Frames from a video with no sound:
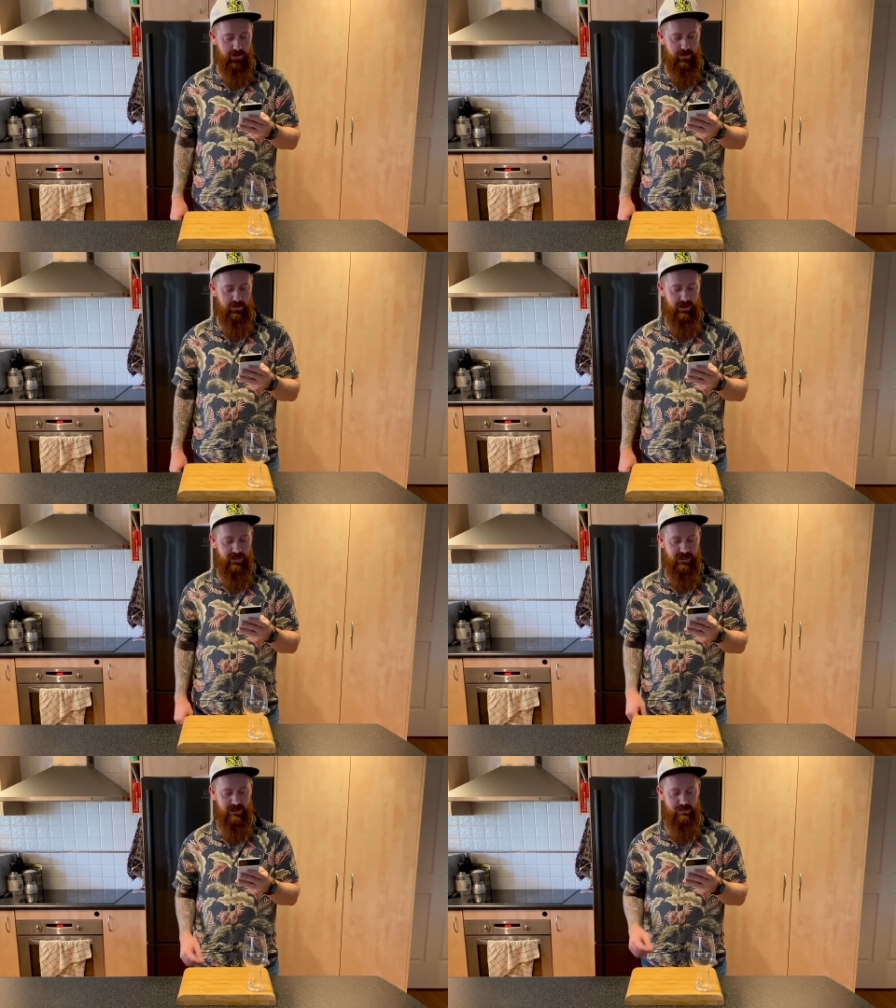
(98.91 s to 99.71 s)
Beatnik
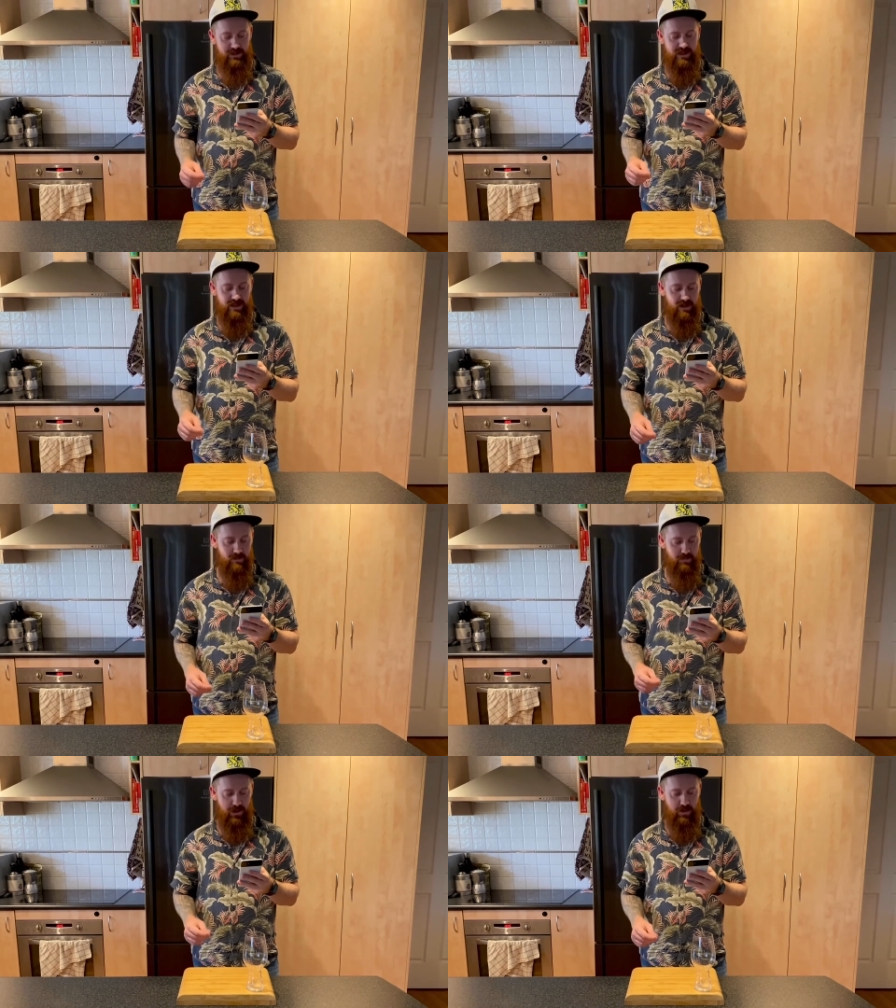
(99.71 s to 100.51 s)
is big,
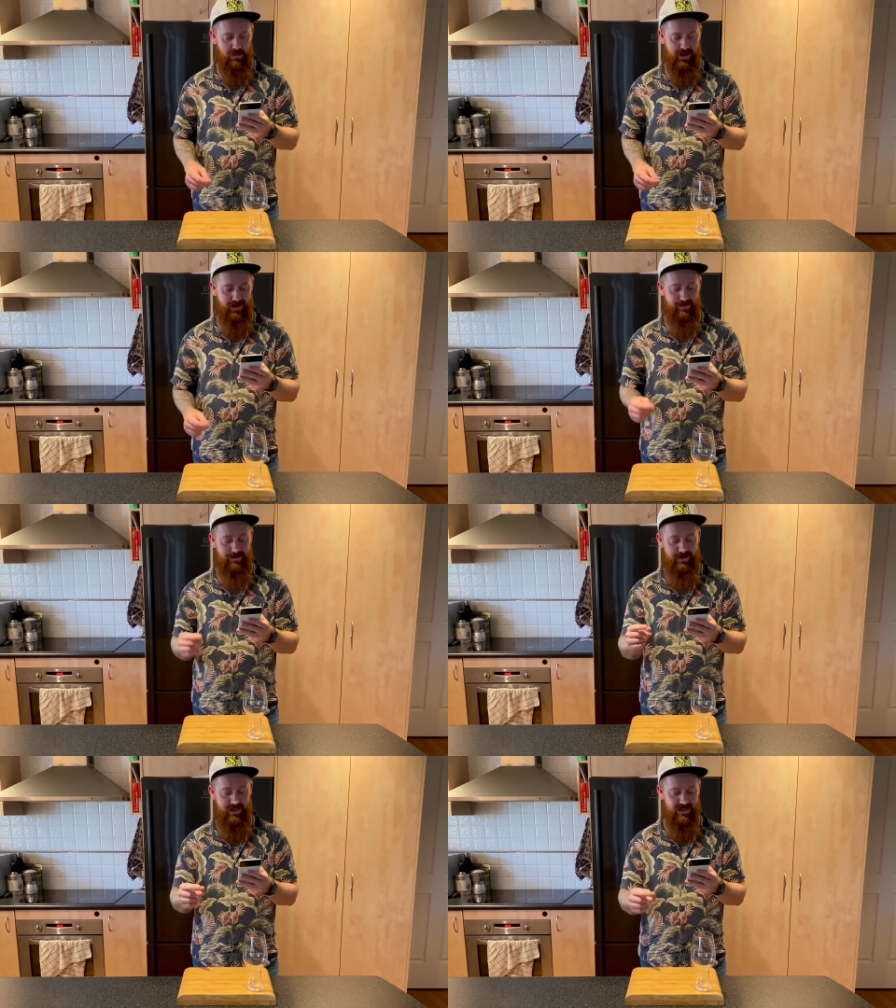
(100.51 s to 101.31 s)
bold, and
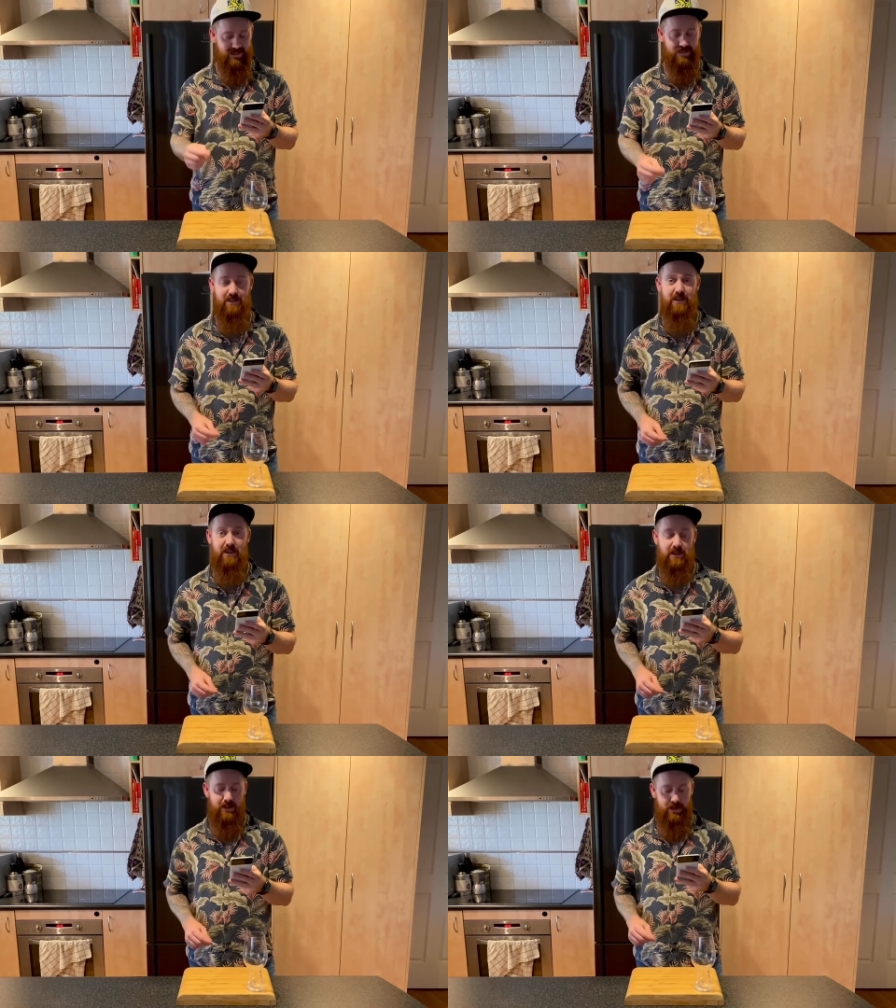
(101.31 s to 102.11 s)
fearless,
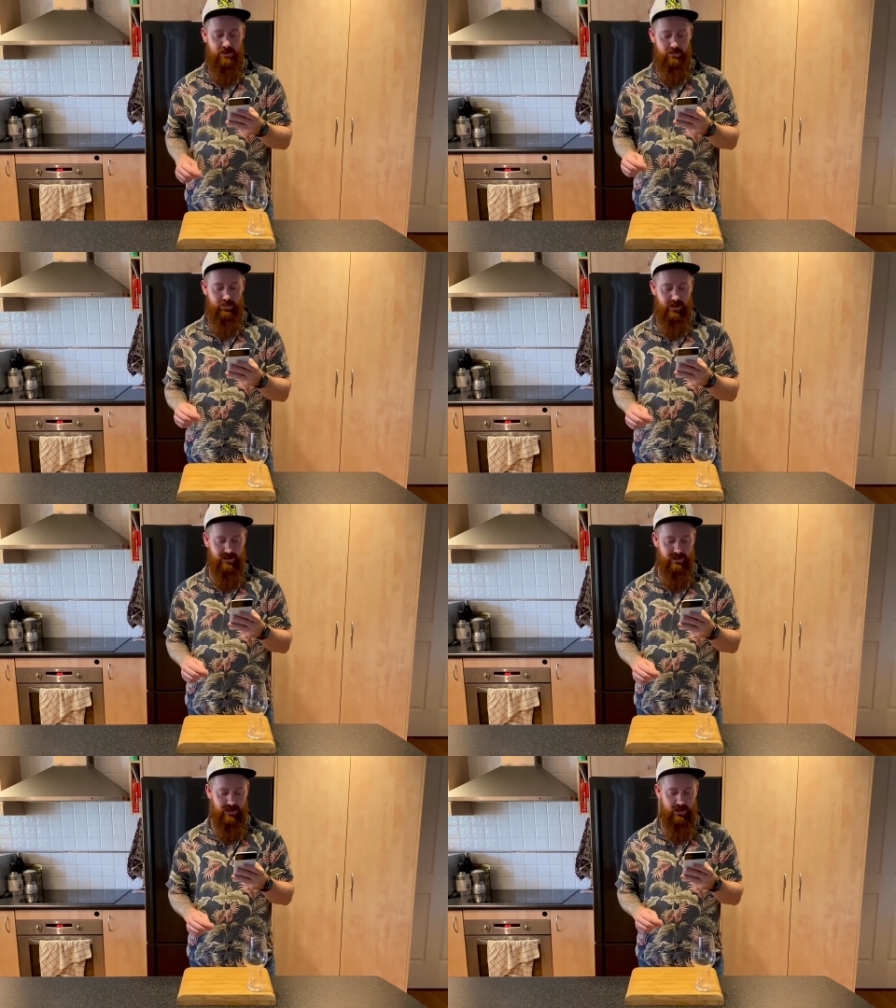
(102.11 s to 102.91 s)

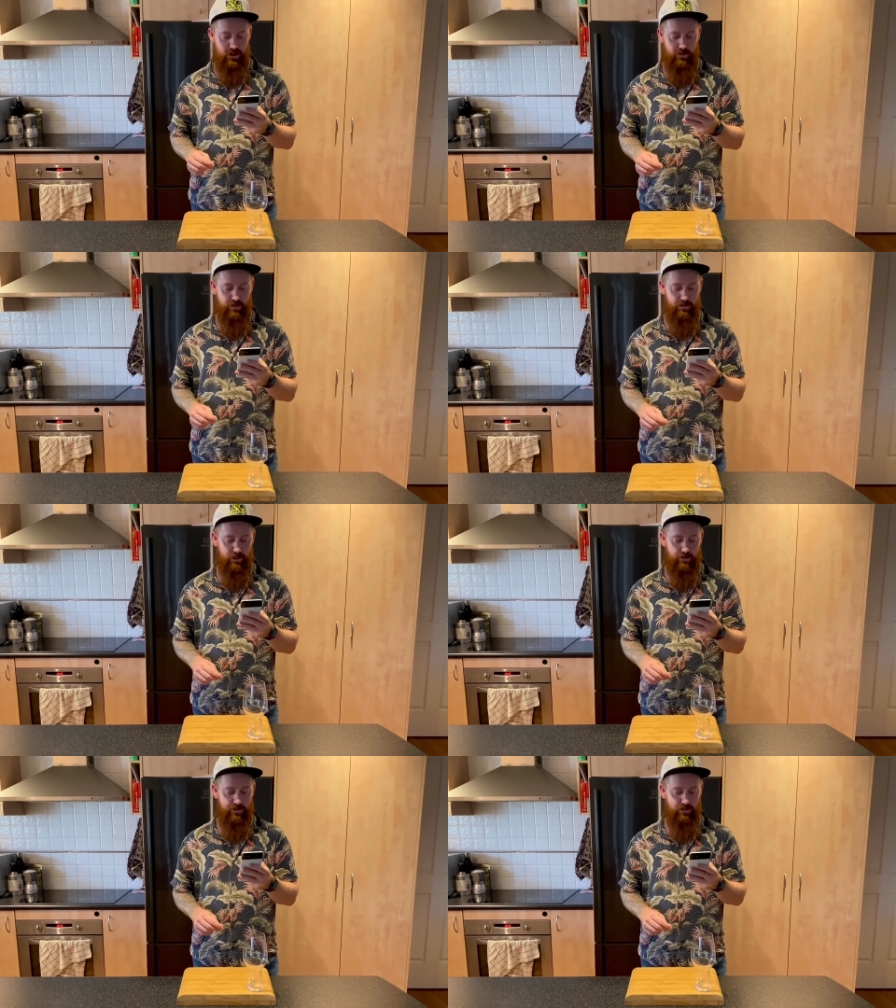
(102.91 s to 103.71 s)
embracing the open road
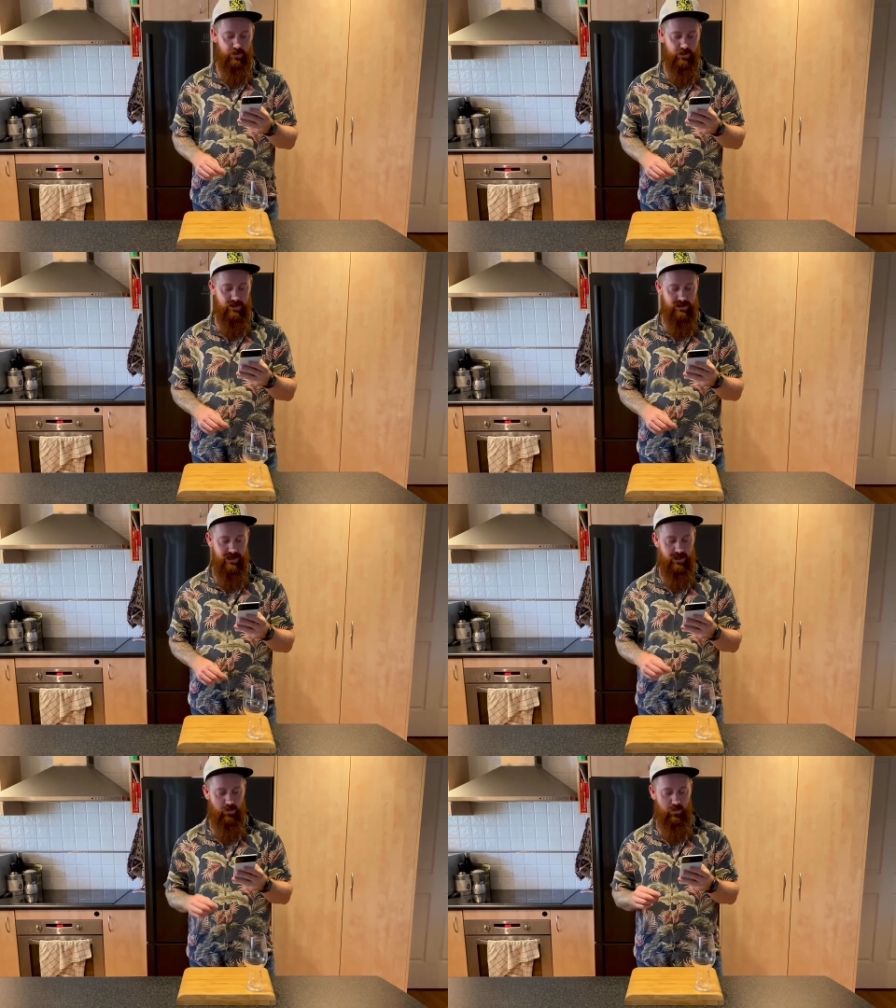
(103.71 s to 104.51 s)
before us and the
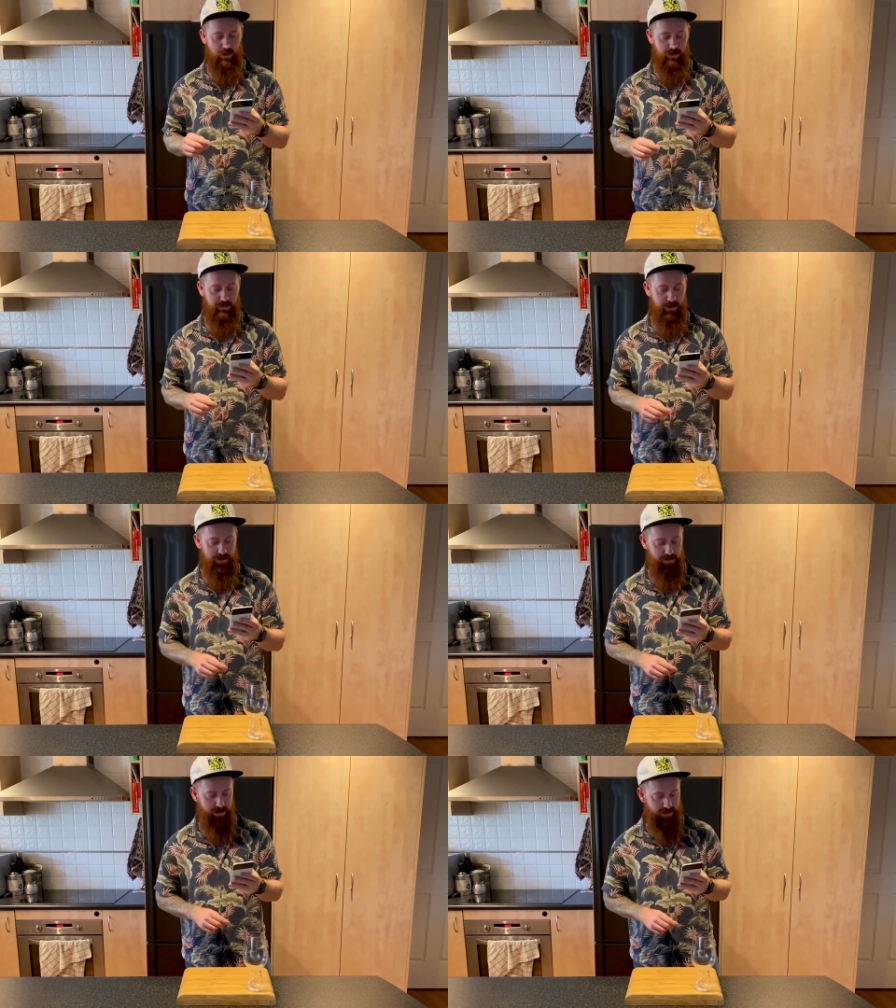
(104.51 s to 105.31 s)
world of
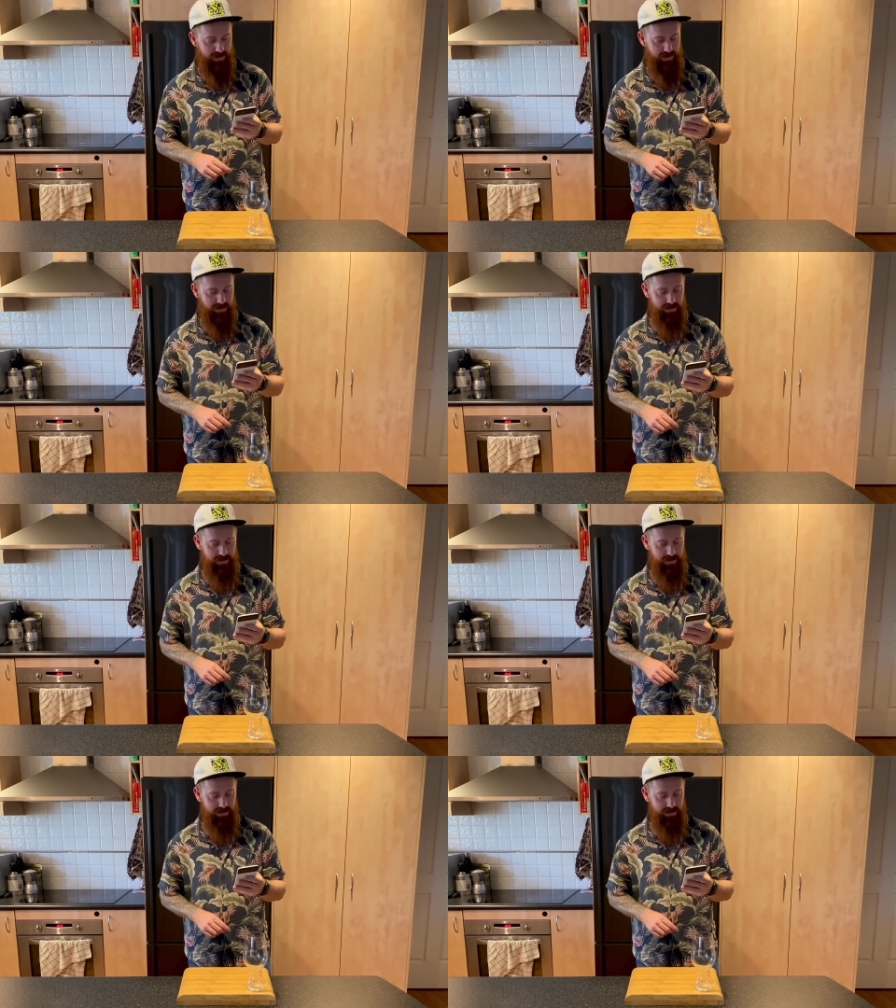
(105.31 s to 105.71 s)
possibilities.